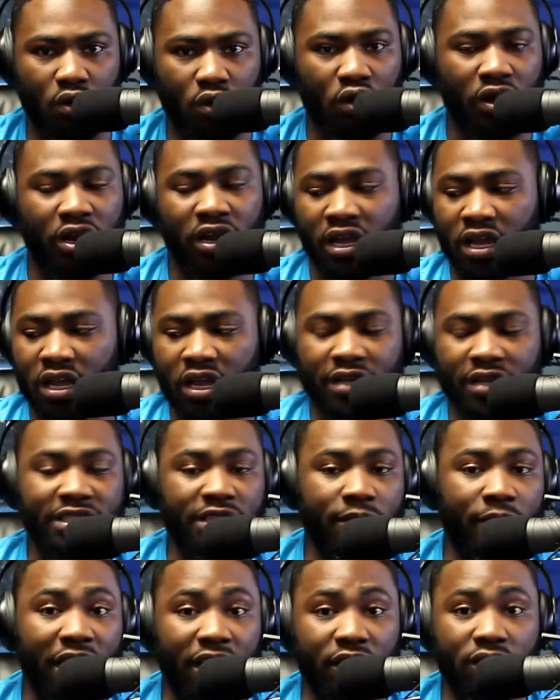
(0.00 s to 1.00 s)
or
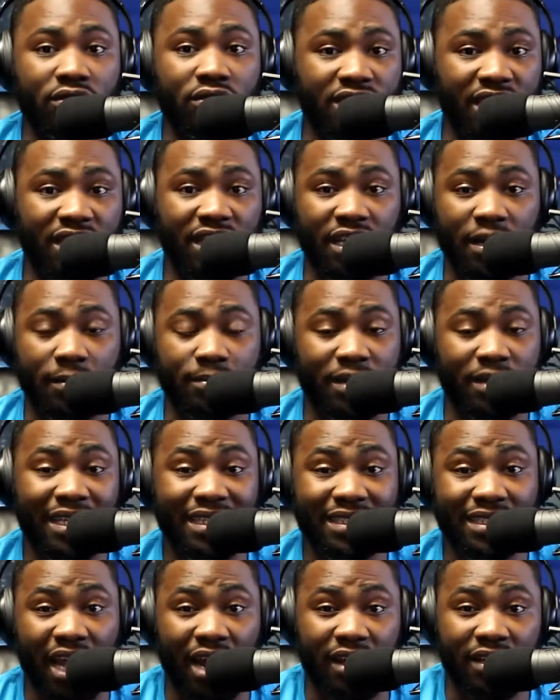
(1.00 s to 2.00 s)
somebody who's in an
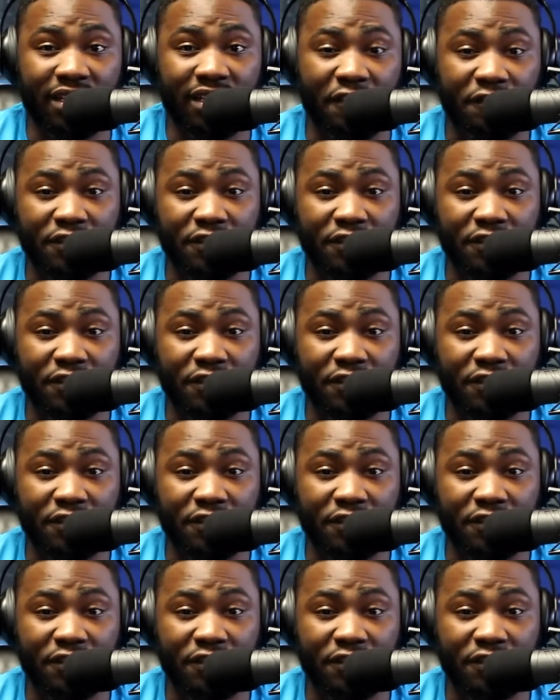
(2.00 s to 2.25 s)
entirely